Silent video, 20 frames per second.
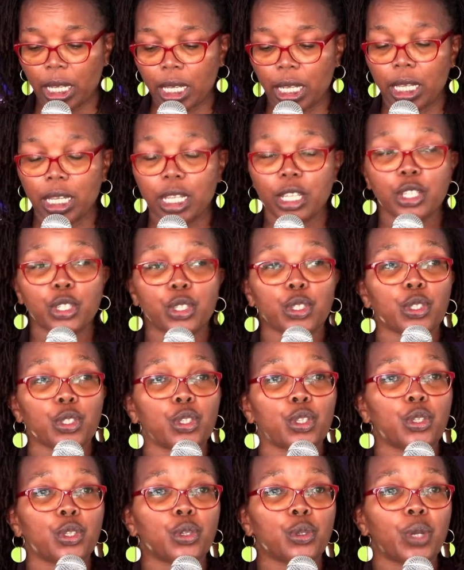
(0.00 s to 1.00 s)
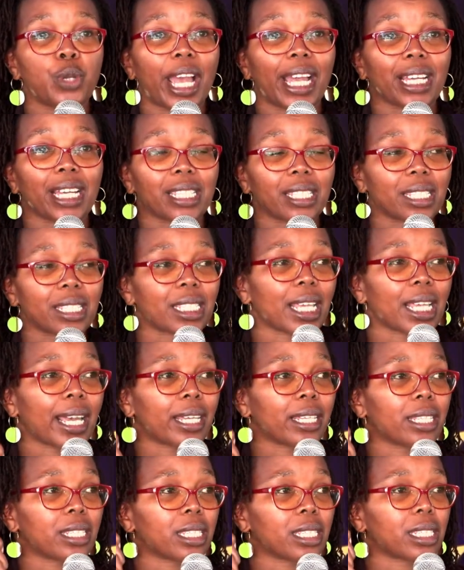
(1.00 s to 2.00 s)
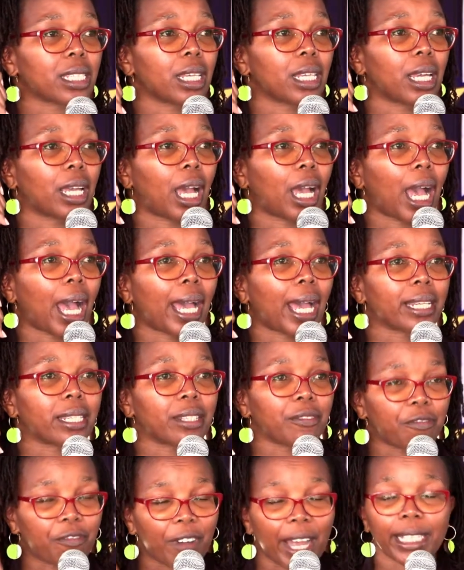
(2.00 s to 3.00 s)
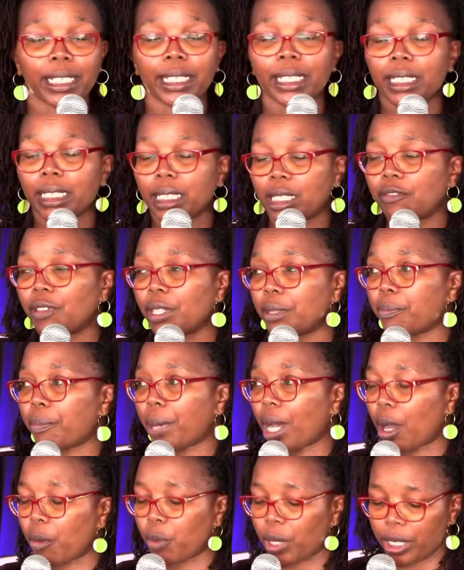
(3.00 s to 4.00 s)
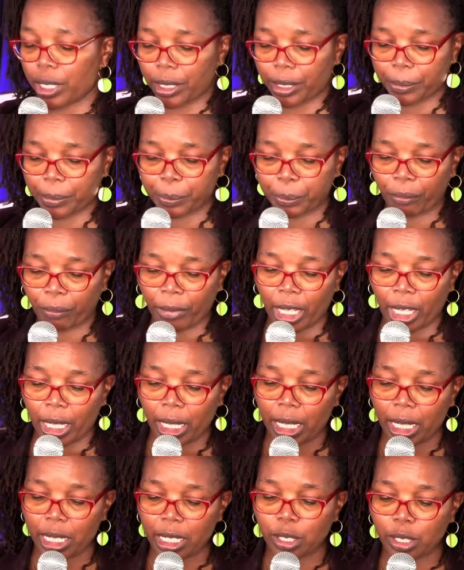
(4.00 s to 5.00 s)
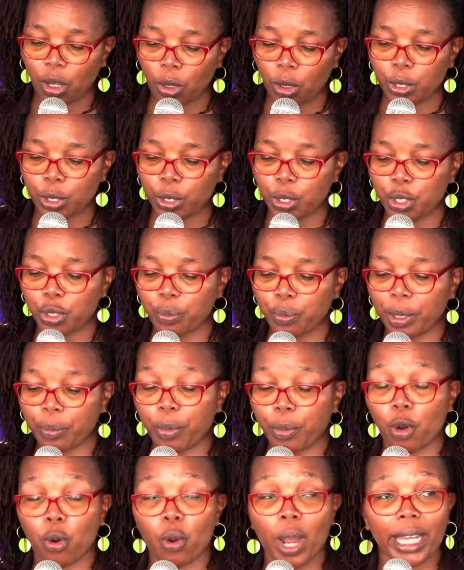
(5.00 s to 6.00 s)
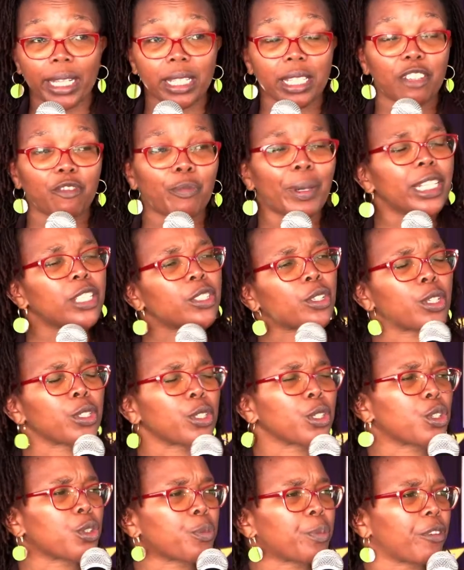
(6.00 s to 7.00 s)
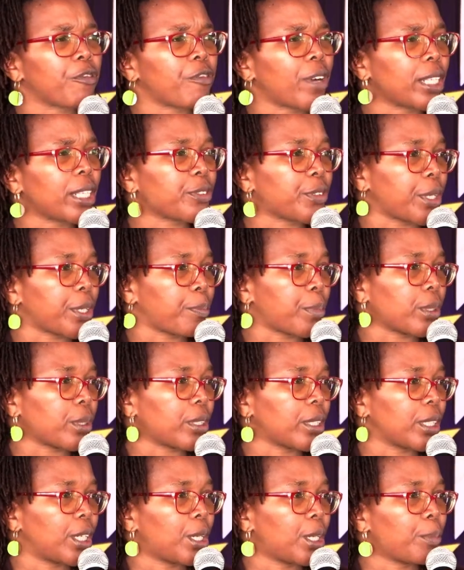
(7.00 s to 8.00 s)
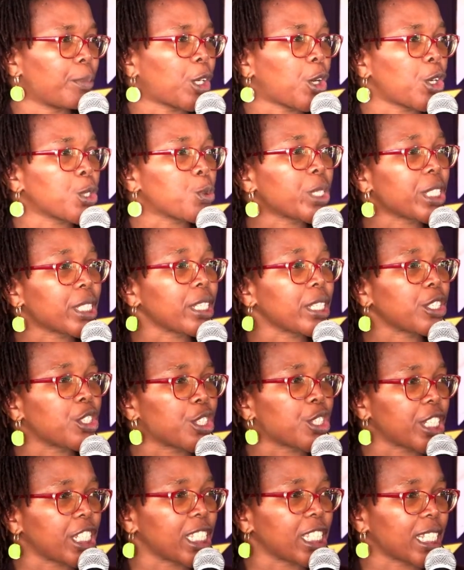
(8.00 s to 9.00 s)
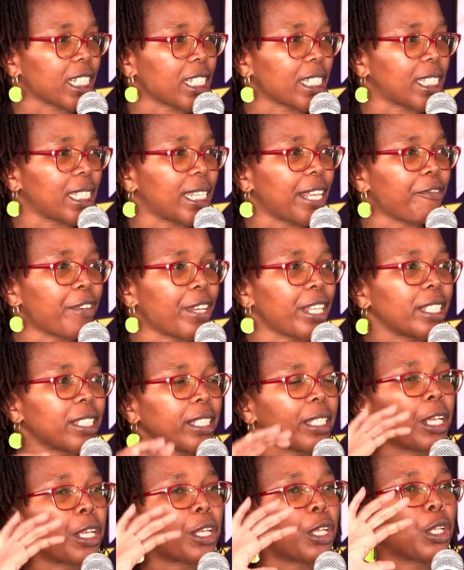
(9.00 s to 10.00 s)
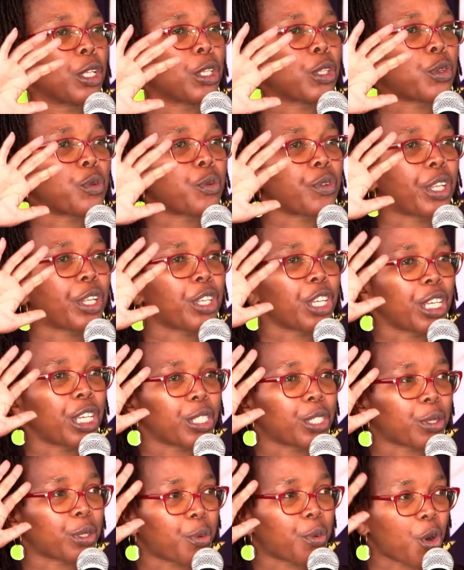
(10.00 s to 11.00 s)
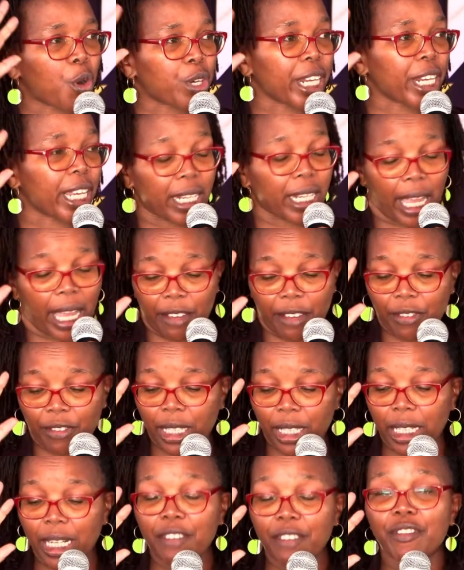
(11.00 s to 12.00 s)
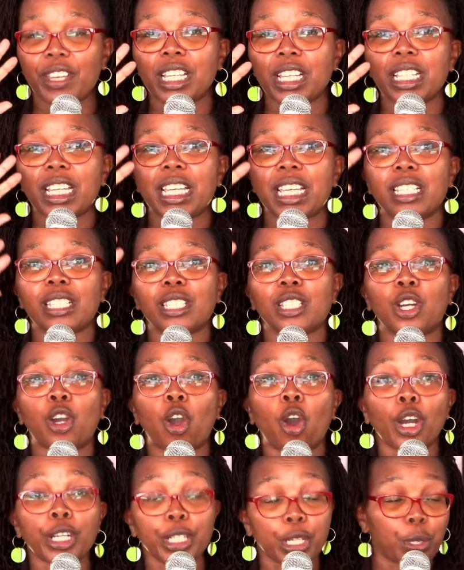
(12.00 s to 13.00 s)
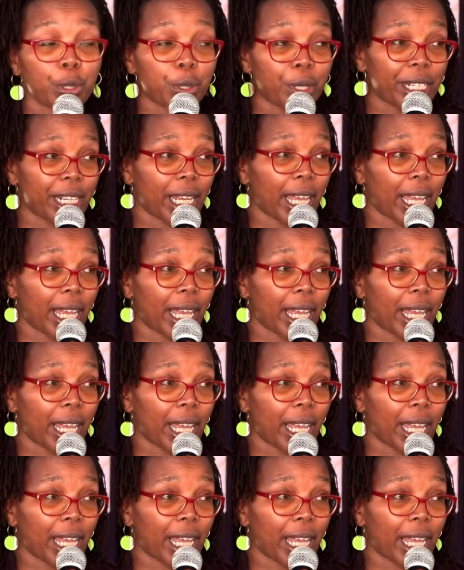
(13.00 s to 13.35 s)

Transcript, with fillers: is to exercise a divinely given power. It is also to be proactive, but it's also to be vulnerable because we see Jesus that his throne in heaven, living his godhood